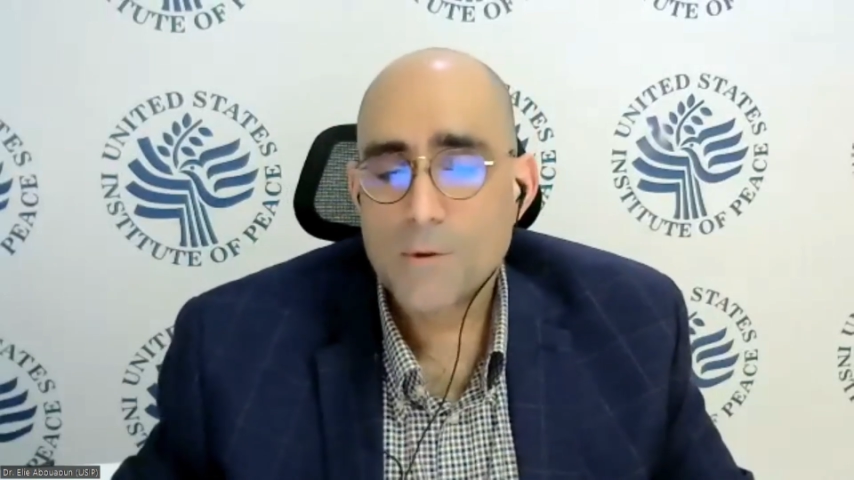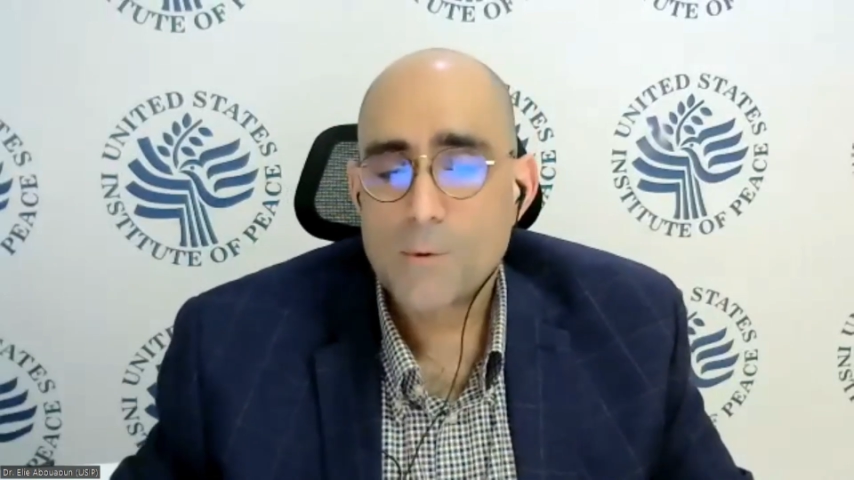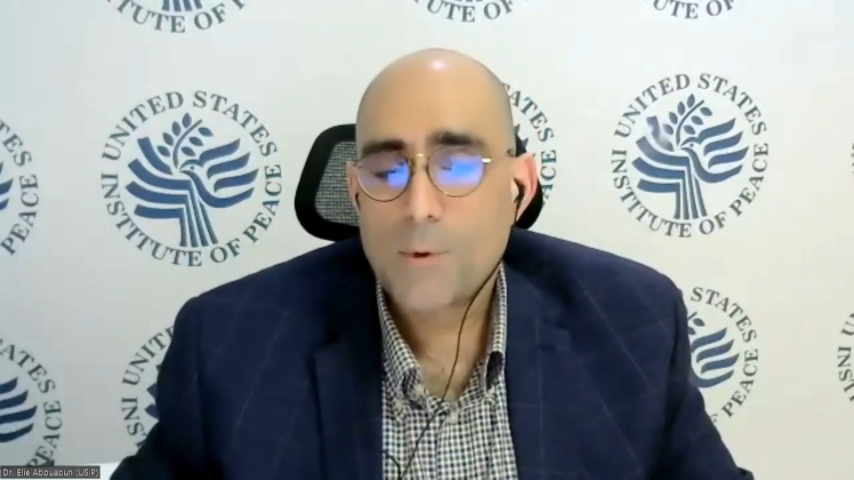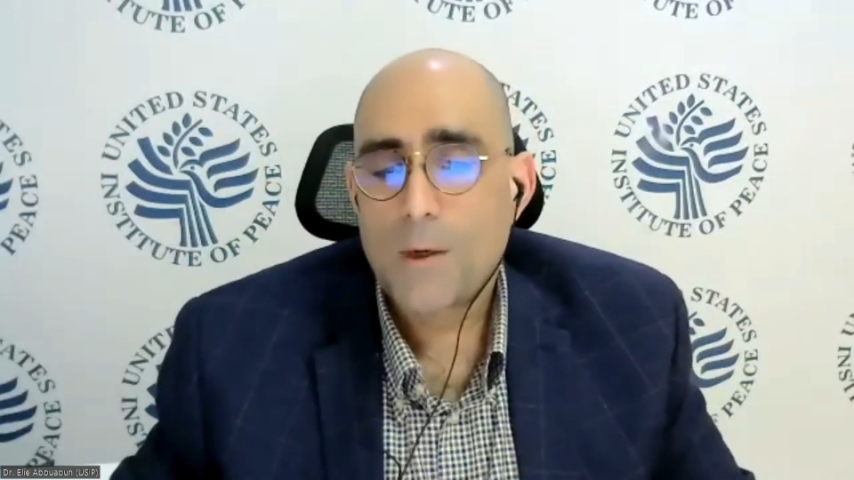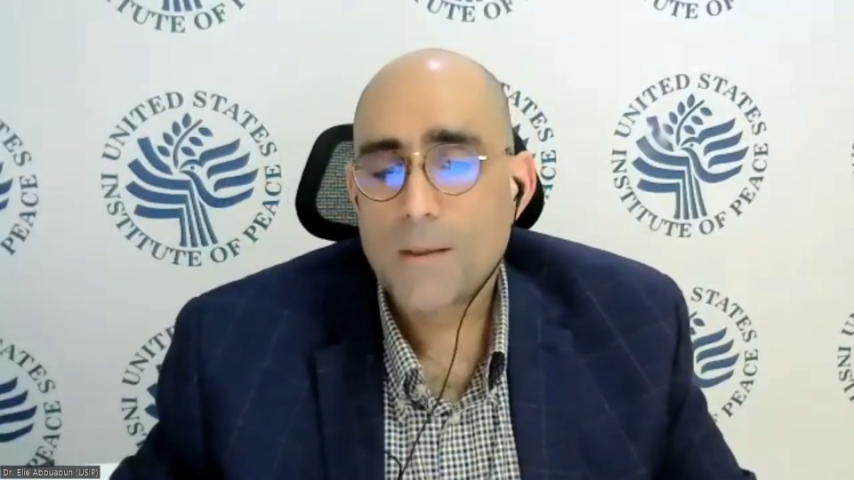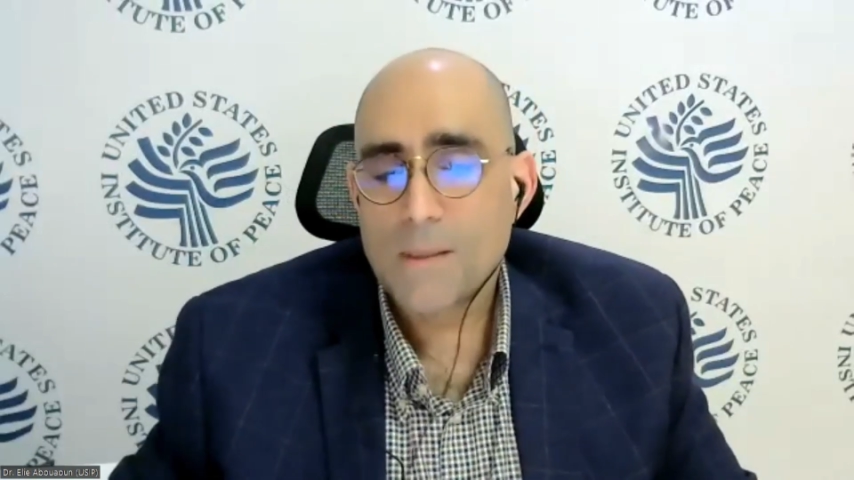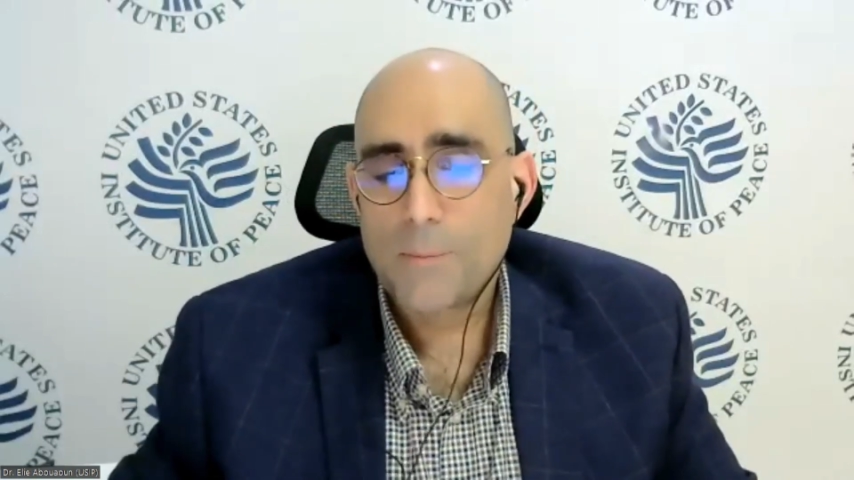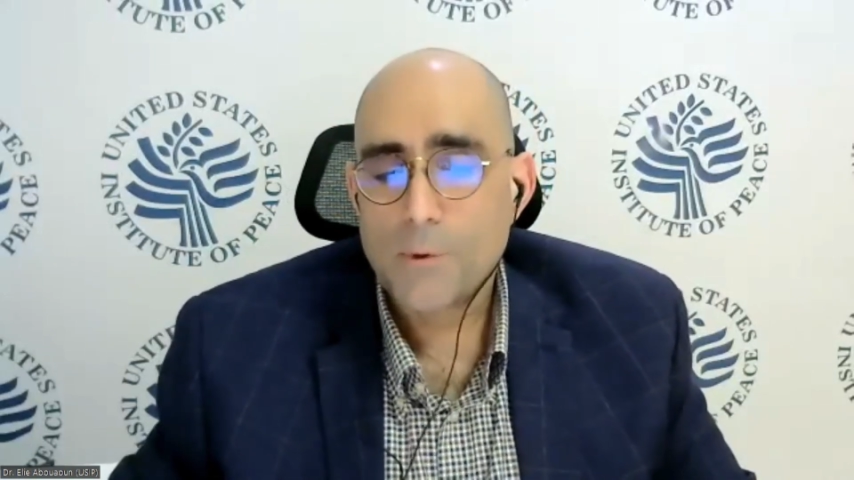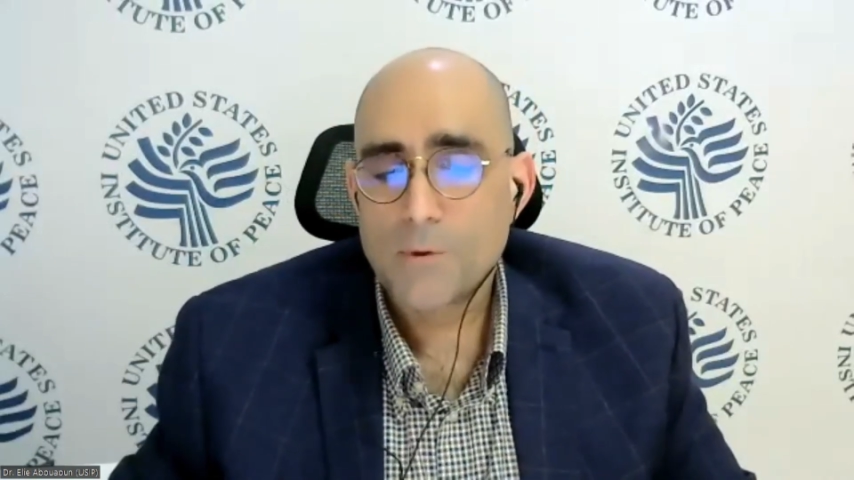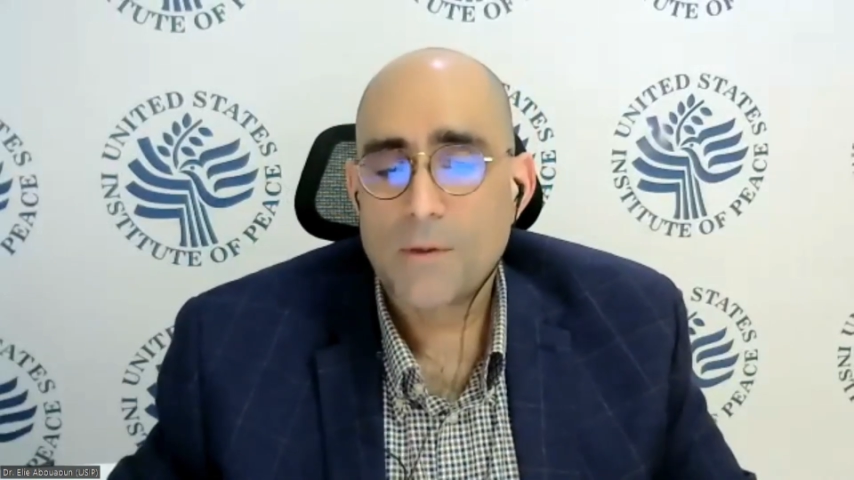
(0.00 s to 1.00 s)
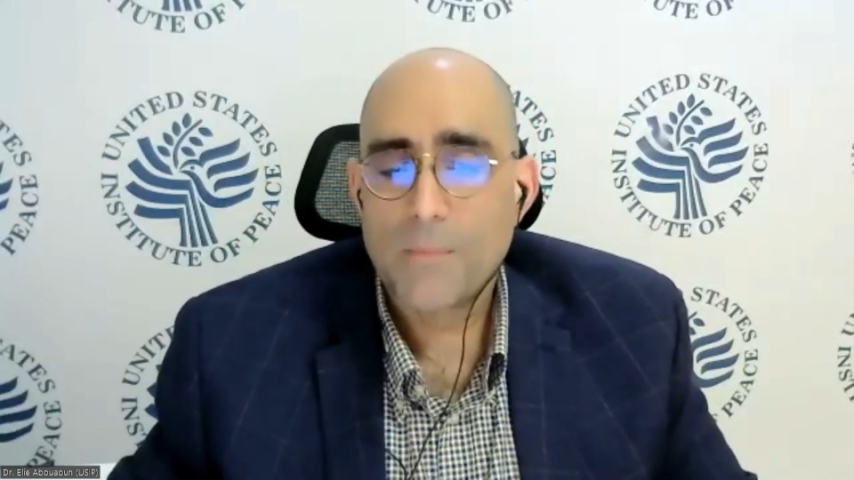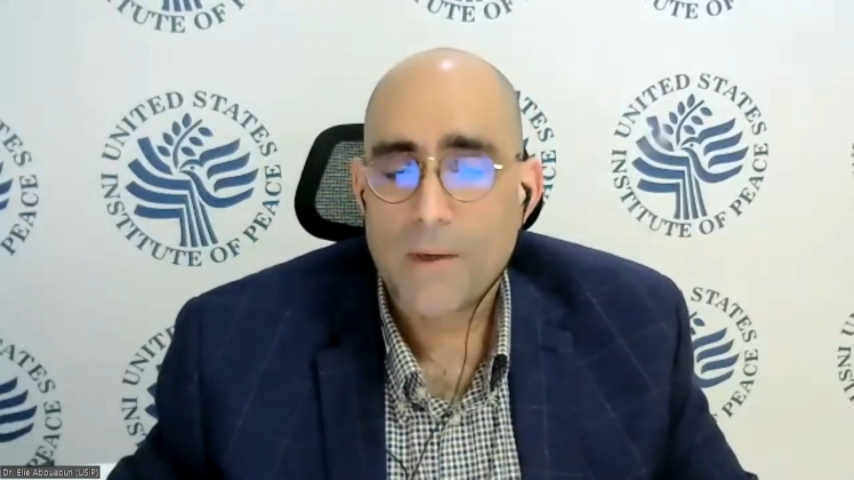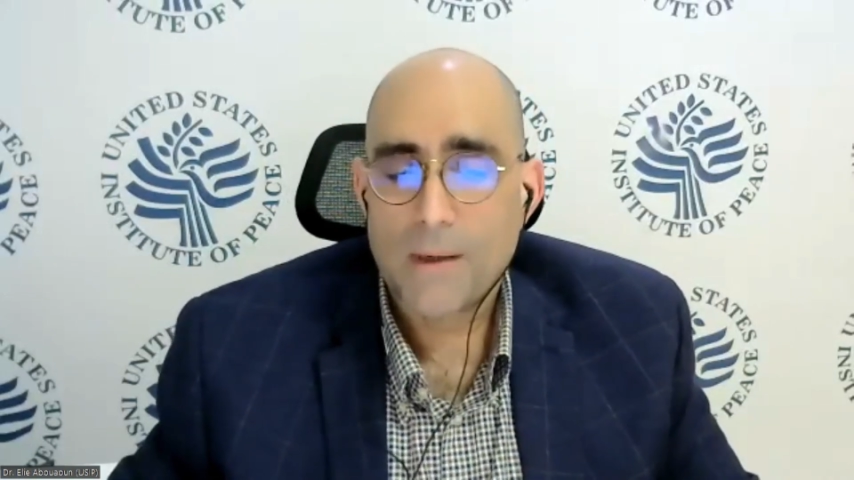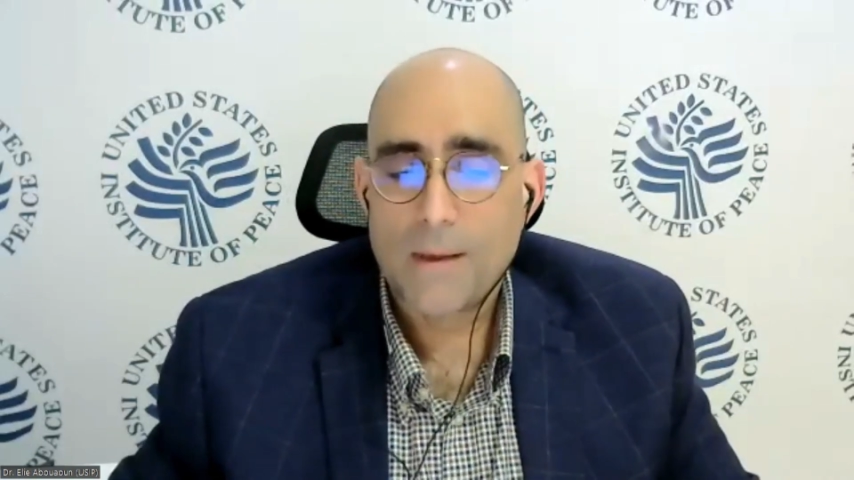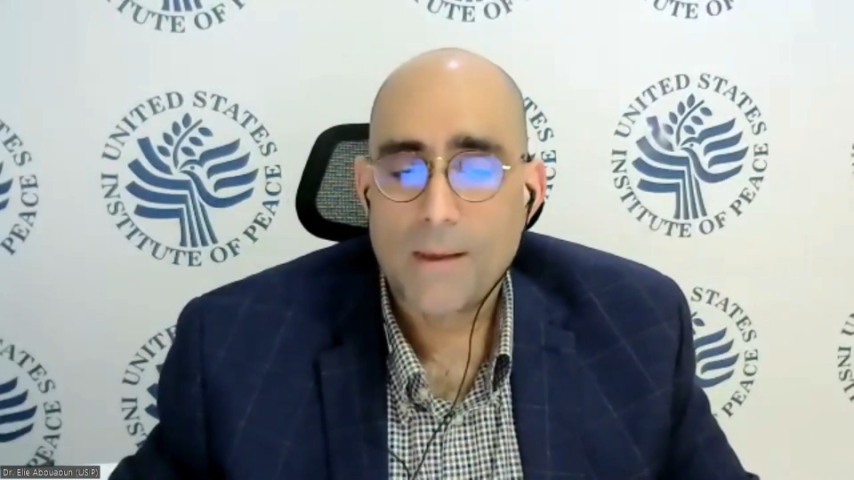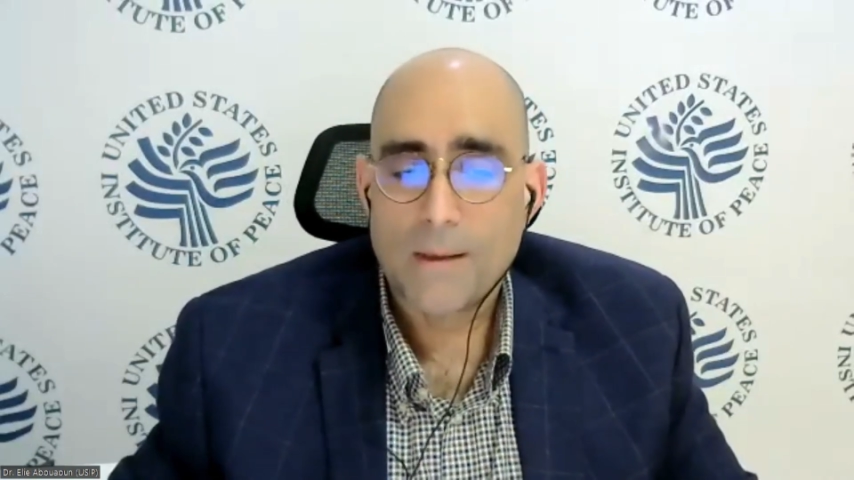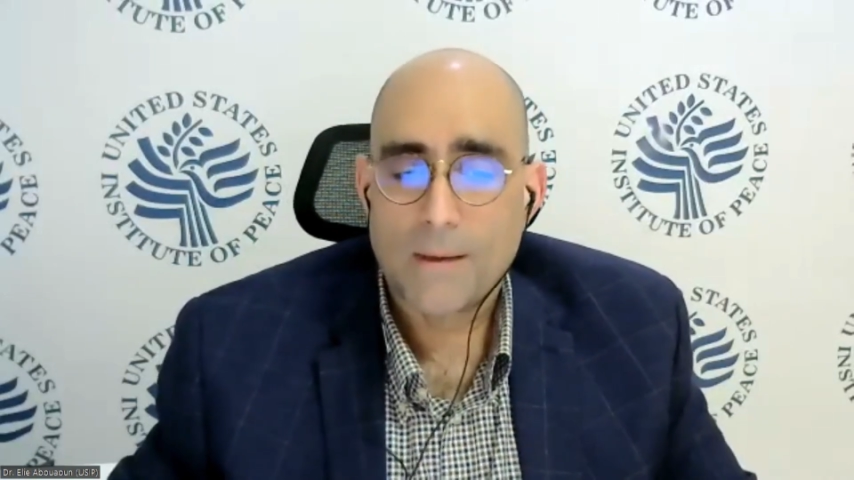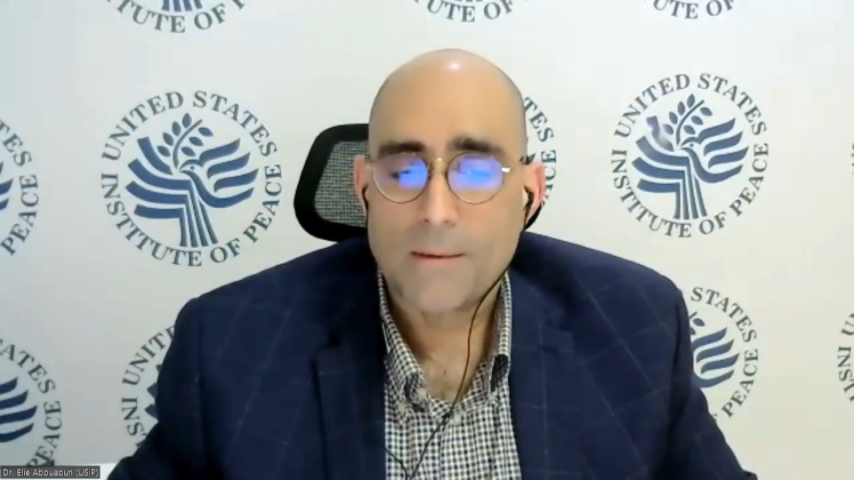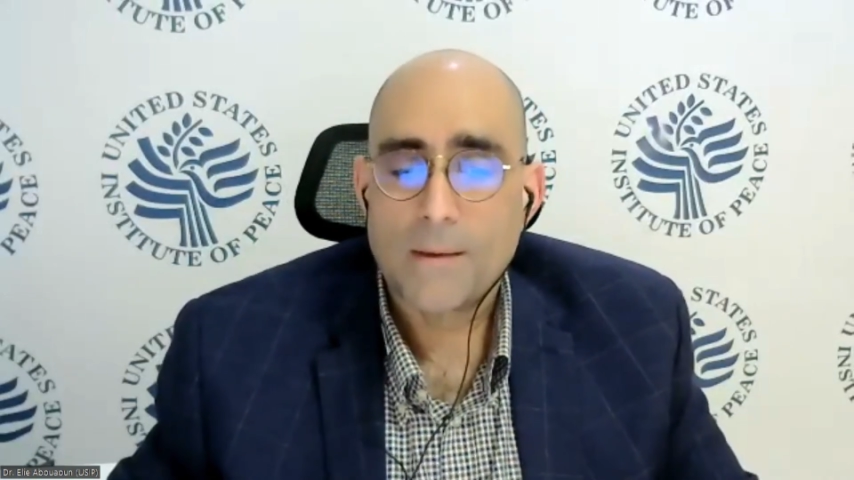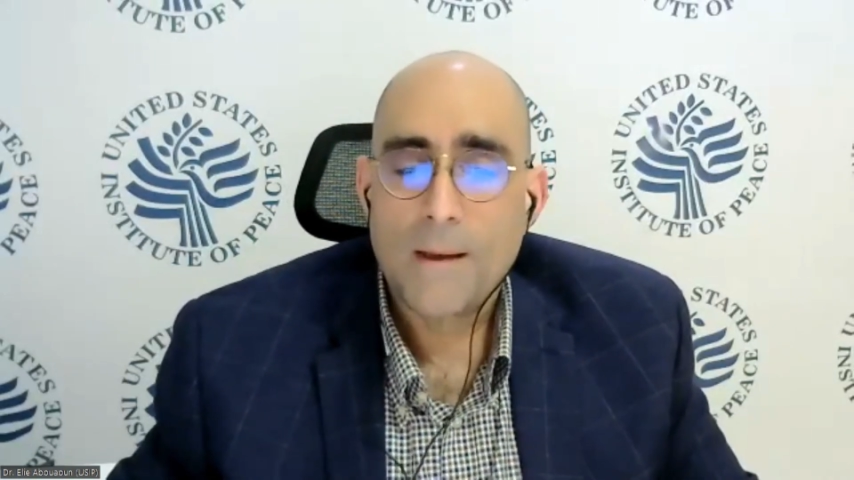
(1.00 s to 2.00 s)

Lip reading: who are supported by Iran.